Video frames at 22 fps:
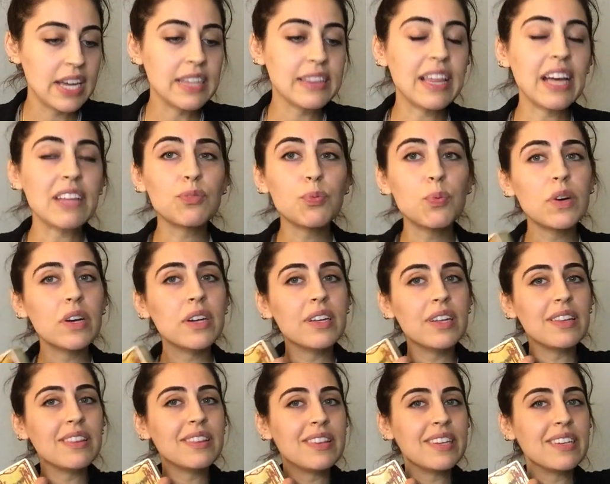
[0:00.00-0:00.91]
that's
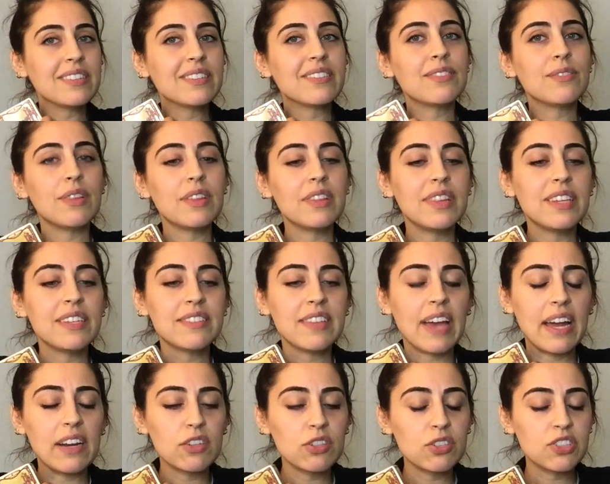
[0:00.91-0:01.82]
what this this
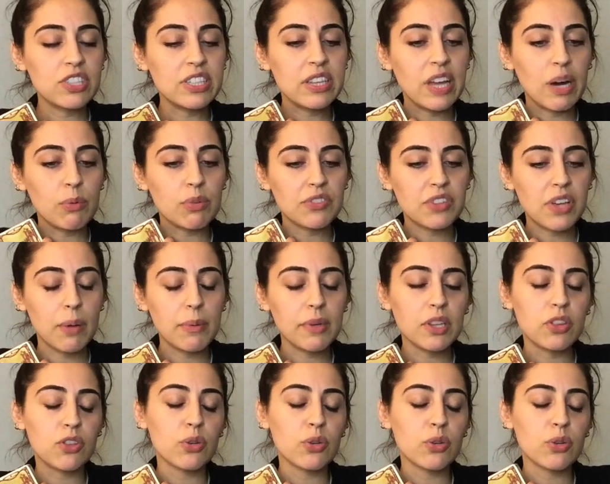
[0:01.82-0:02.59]
energy that was coming